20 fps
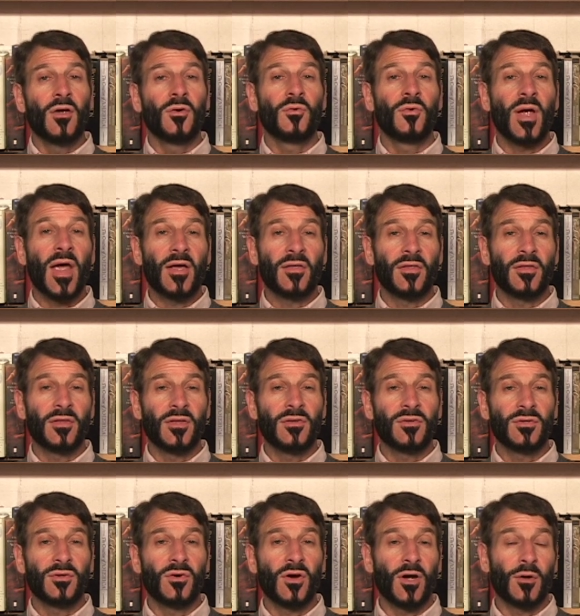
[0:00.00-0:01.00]
rather than
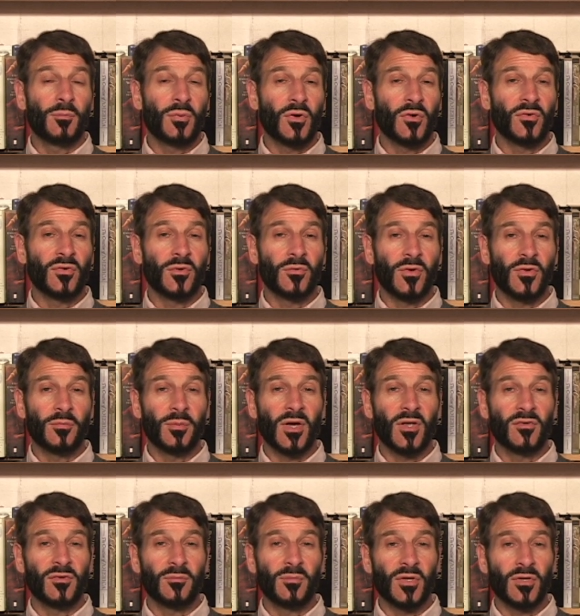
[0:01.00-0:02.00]
to our personal
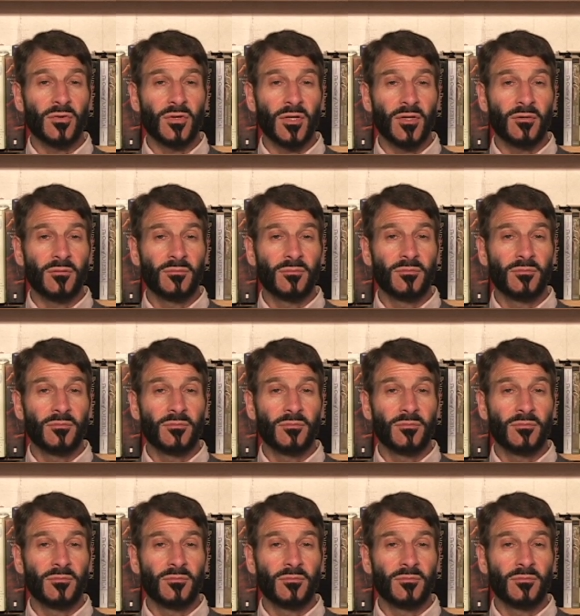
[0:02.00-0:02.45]
responsibility?